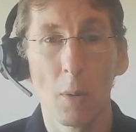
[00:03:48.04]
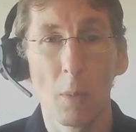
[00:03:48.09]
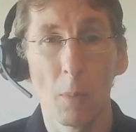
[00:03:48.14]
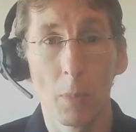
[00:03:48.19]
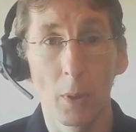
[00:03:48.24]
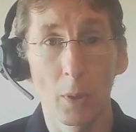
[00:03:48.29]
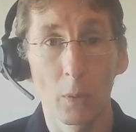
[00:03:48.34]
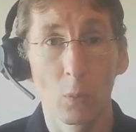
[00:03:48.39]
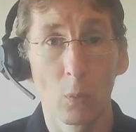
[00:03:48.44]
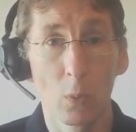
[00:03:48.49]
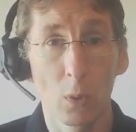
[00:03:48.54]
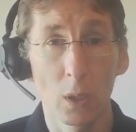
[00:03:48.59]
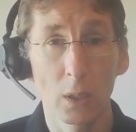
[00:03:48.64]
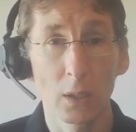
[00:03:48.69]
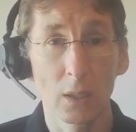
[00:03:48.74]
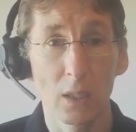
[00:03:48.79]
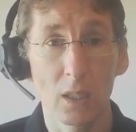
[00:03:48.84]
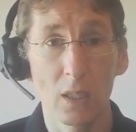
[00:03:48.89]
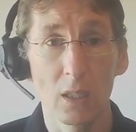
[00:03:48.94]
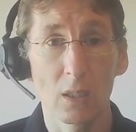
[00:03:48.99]
But
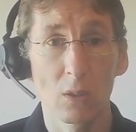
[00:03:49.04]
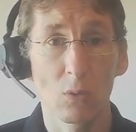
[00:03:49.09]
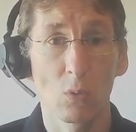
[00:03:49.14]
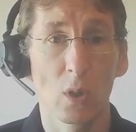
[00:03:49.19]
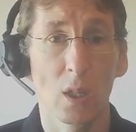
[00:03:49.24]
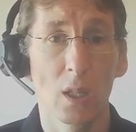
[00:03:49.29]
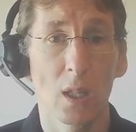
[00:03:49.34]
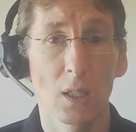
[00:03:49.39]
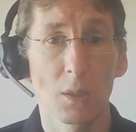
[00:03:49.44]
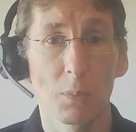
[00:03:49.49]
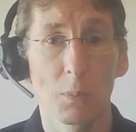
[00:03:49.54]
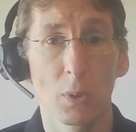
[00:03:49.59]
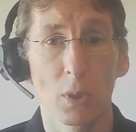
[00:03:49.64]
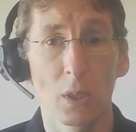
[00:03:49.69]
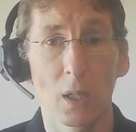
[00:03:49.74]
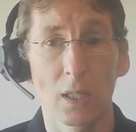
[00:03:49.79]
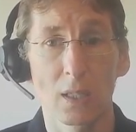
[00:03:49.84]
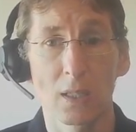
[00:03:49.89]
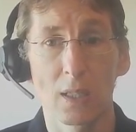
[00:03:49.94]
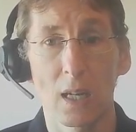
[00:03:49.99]
what is
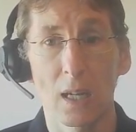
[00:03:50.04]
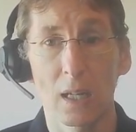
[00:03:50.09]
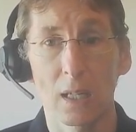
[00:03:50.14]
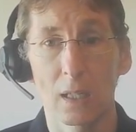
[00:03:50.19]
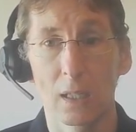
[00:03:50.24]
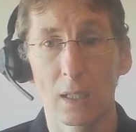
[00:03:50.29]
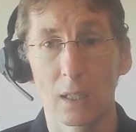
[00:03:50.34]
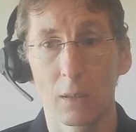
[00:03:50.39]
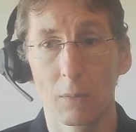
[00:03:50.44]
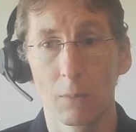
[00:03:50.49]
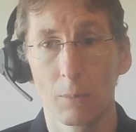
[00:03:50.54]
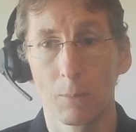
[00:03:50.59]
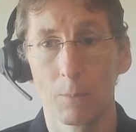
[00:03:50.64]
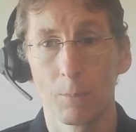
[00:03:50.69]
REDEXPERT exactly?